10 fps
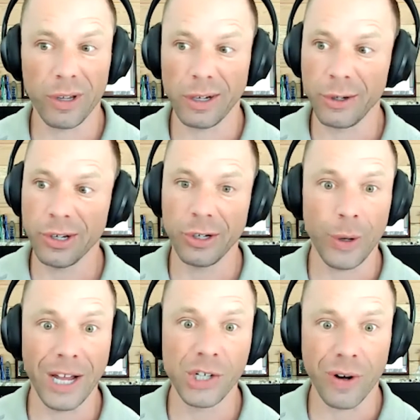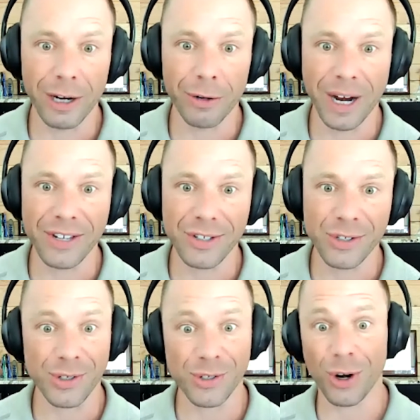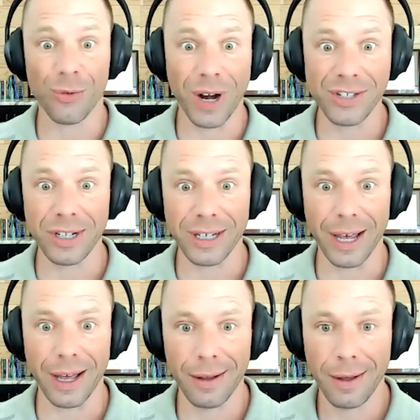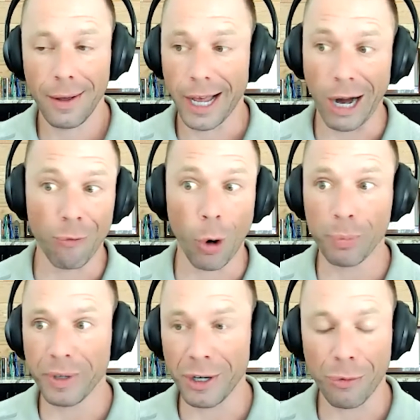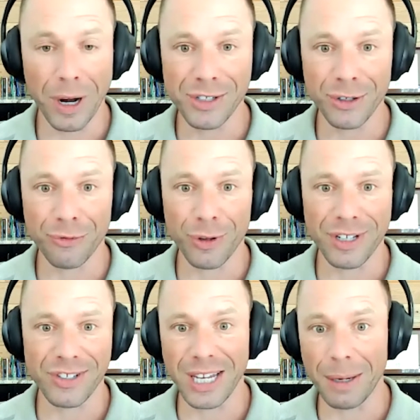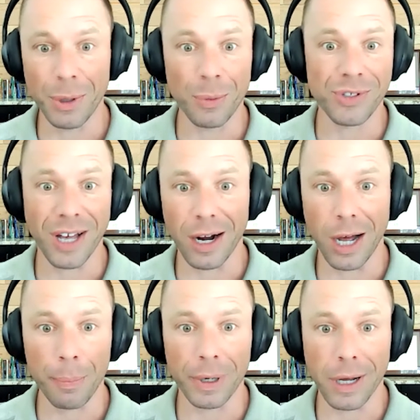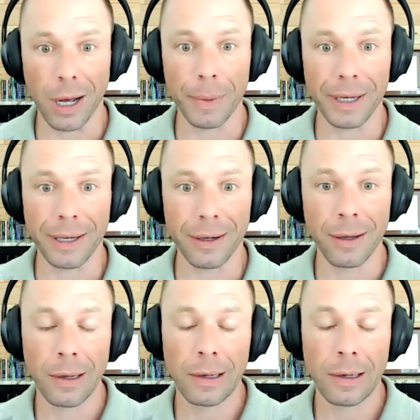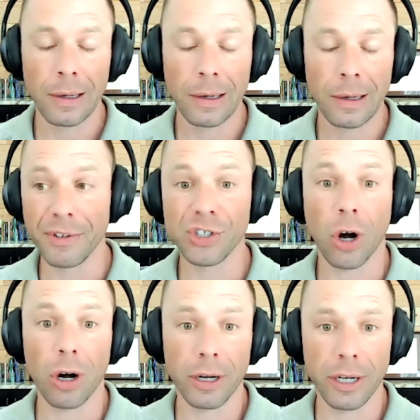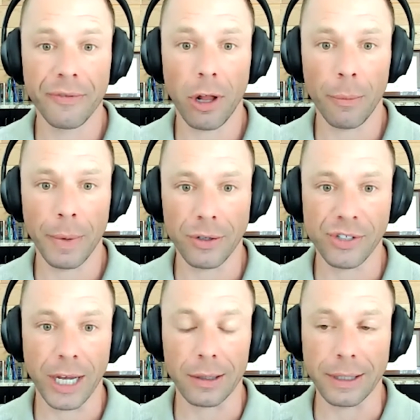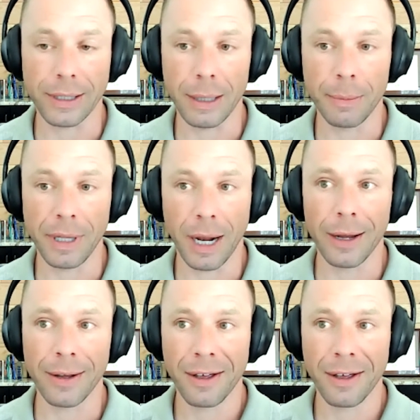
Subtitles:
and you can do age graded races. So I started racing again. I got roped into racing for this team that was kind of up and coming, and even started a developmental cycling team. And then I